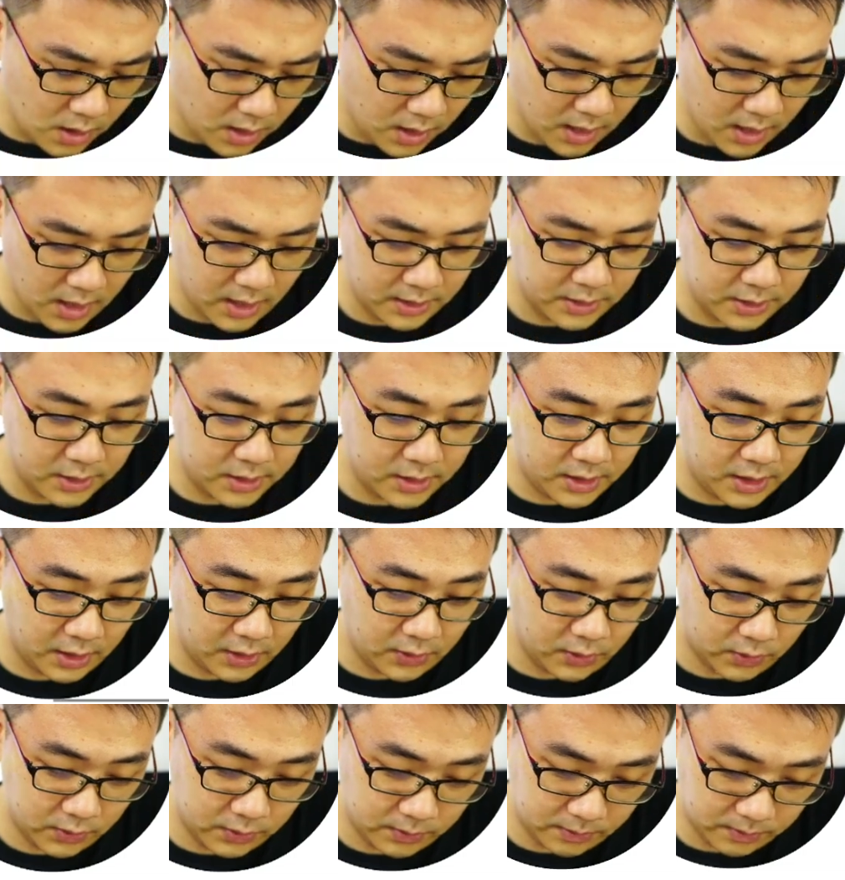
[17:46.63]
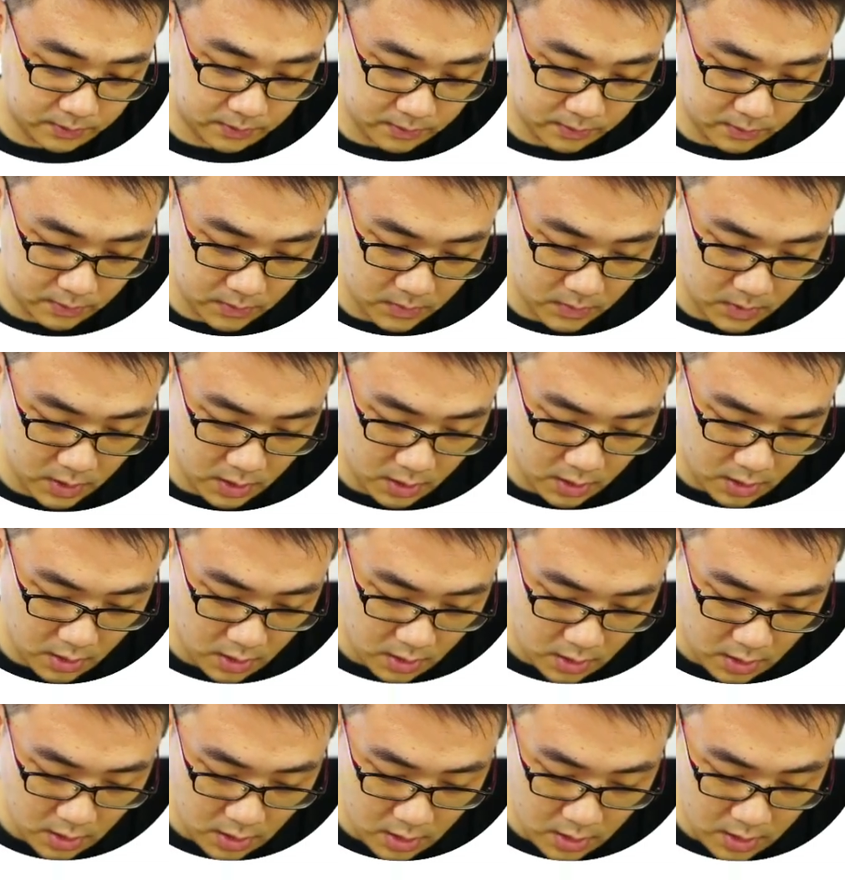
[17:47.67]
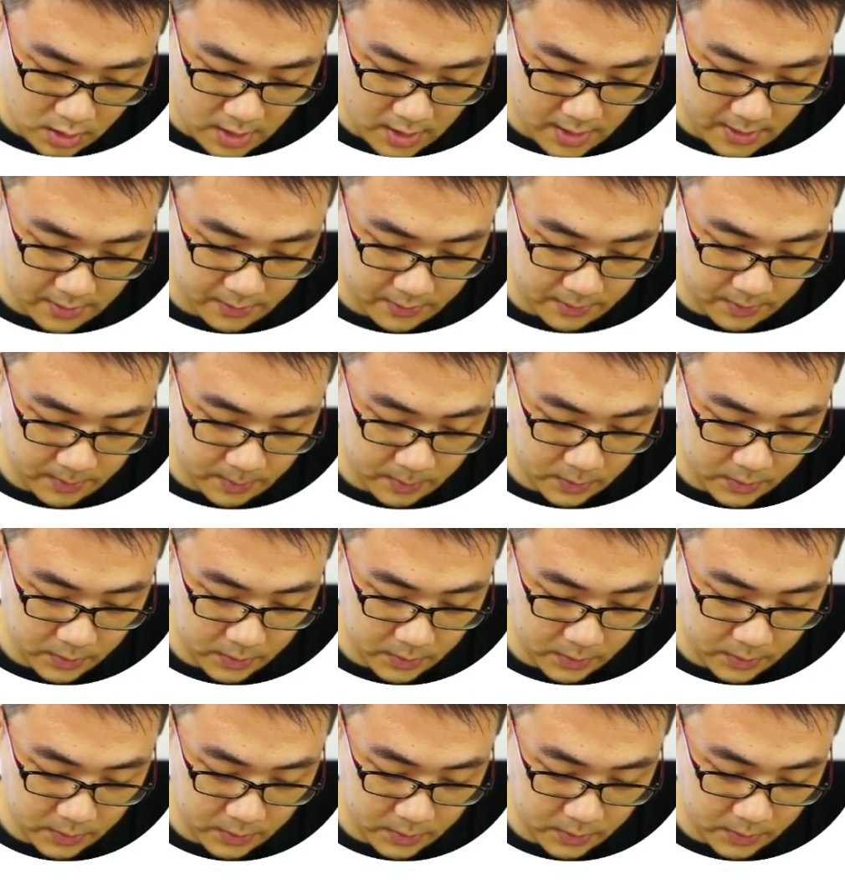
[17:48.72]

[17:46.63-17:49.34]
Just take note. I'm